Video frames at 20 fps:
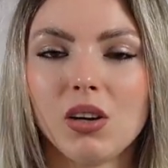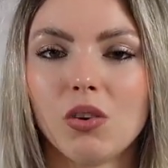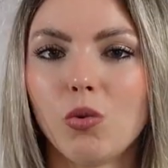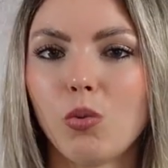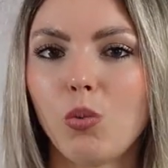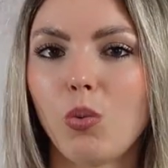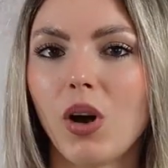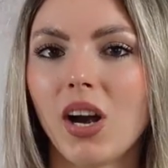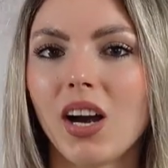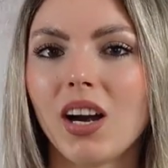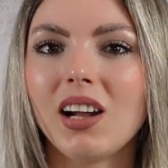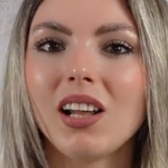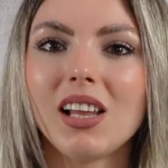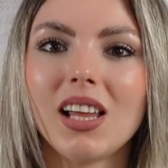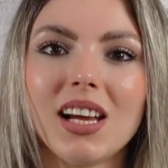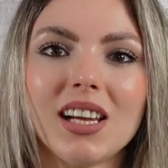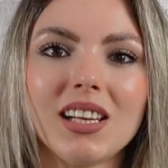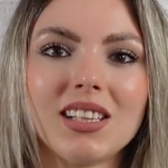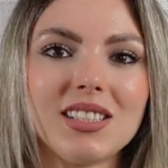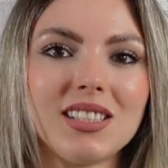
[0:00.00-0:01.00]
wear
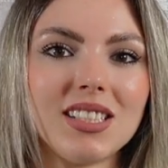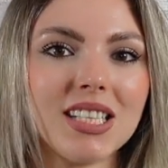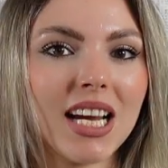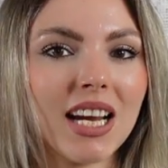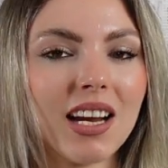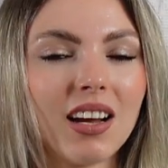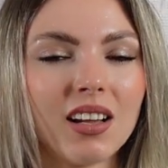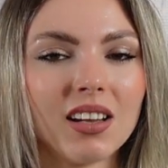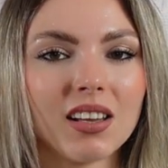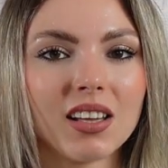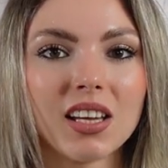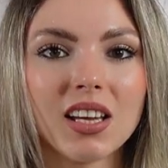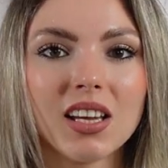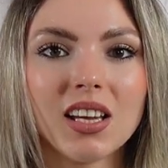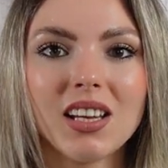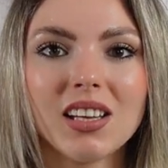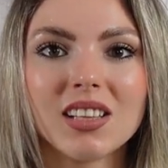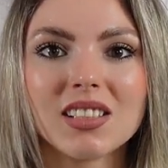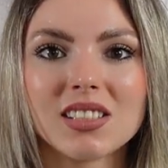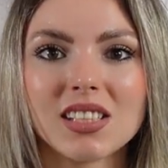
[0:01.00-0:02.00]
like
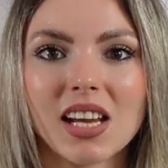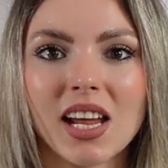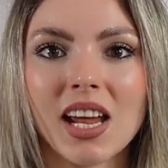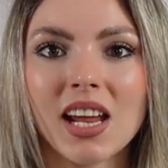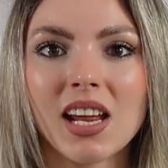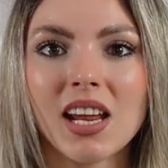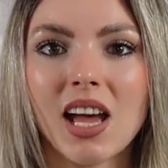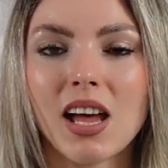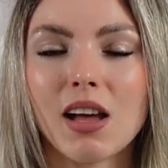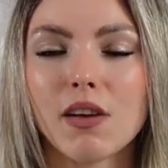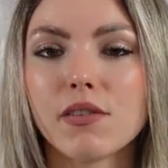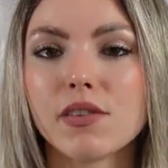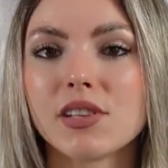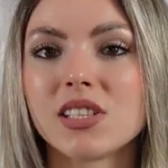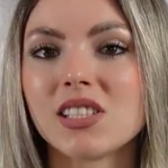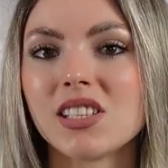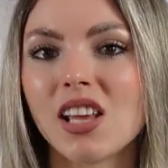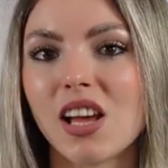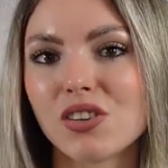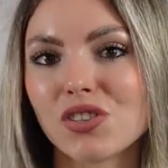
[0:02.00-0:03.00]
daily, they have
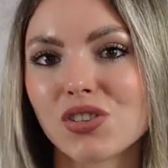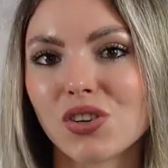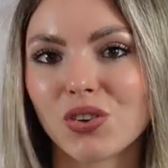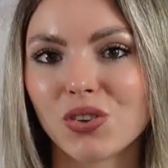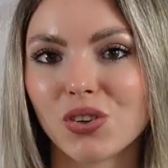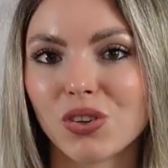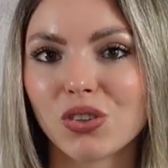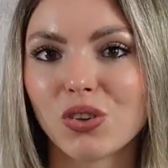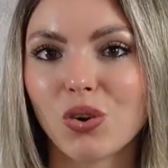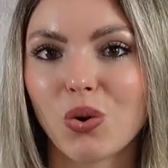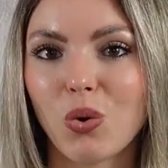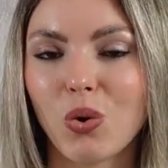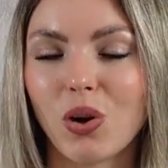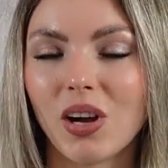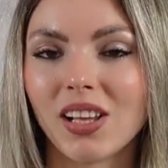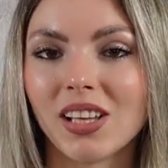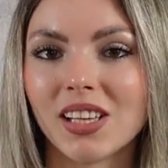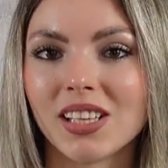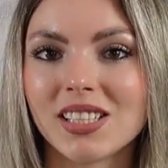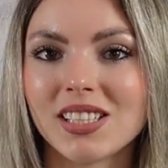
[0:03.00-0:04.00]
such a good
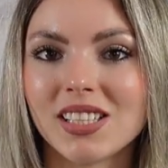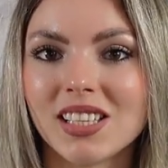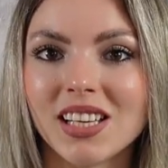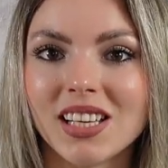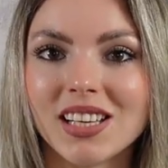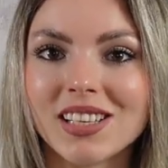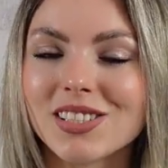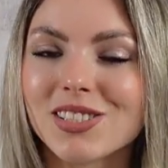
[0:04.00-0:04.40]
quality.